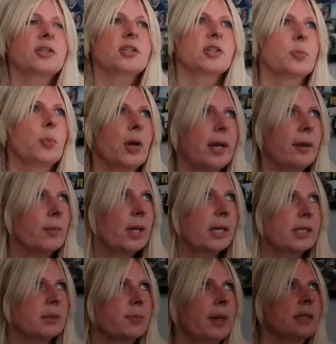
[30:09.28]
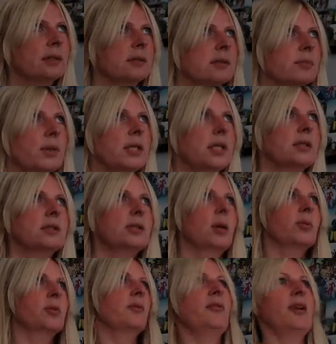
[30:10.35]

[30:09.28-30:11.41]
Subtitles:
So did you put in? Well, it depends when you stopped